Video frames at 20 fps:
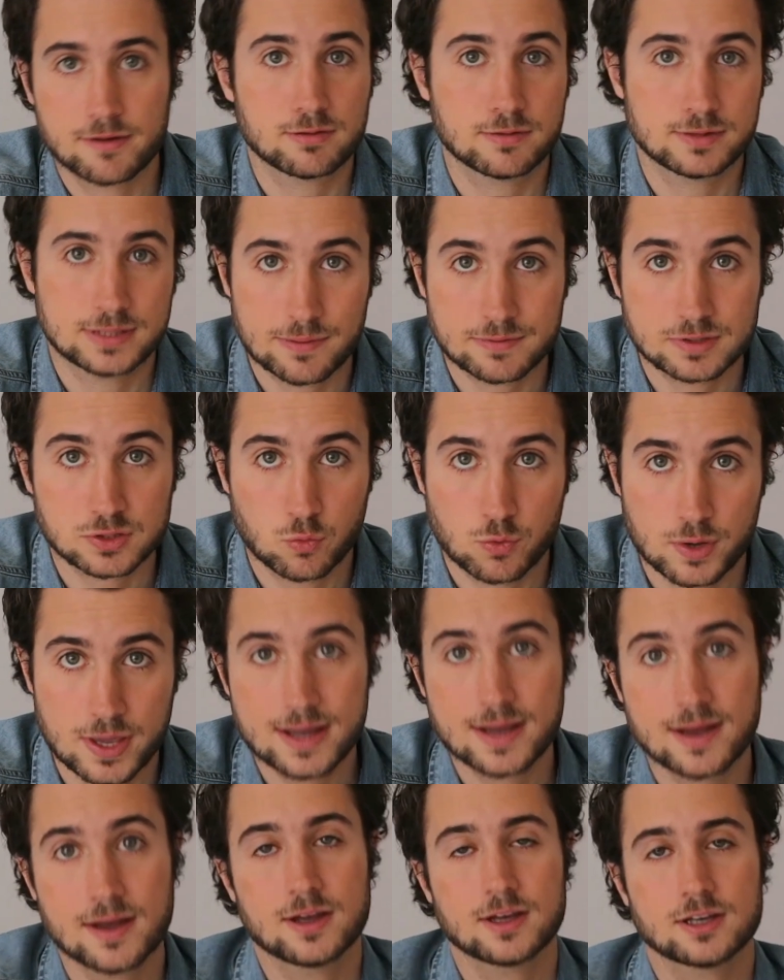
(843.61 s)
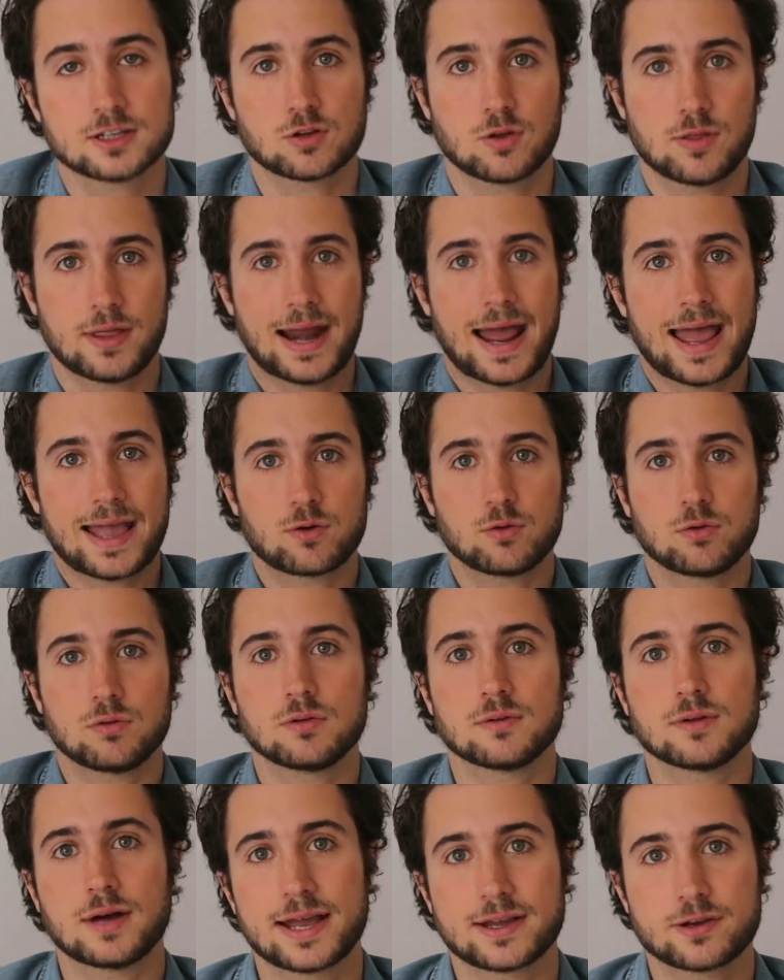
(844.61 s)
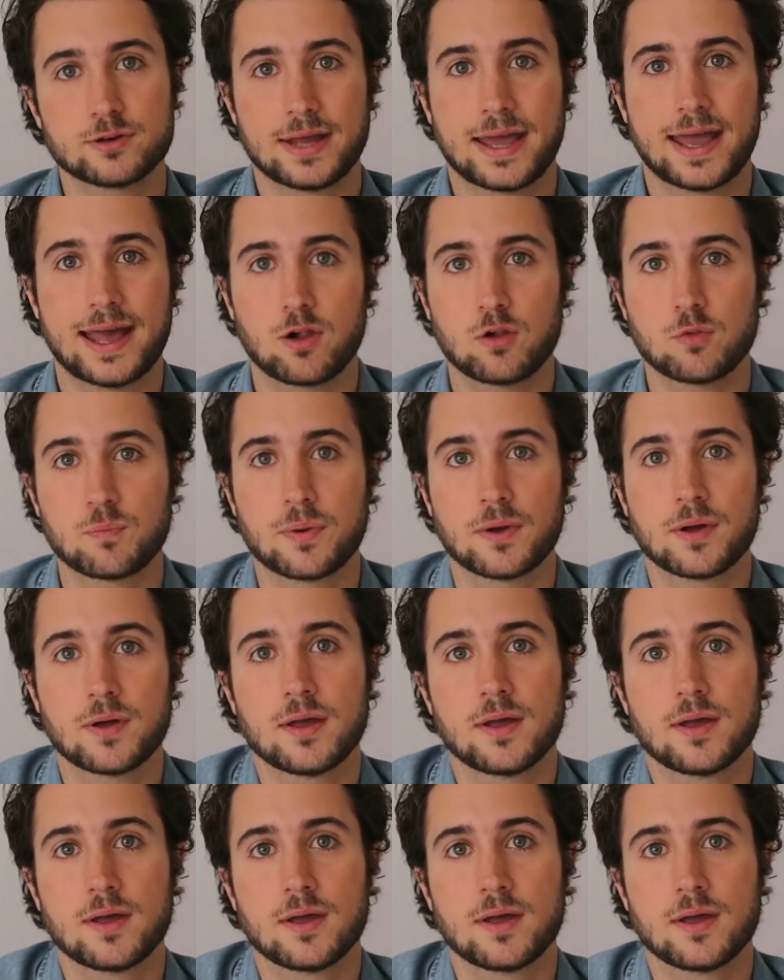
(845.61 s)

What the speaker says: 3 times a week so that I could help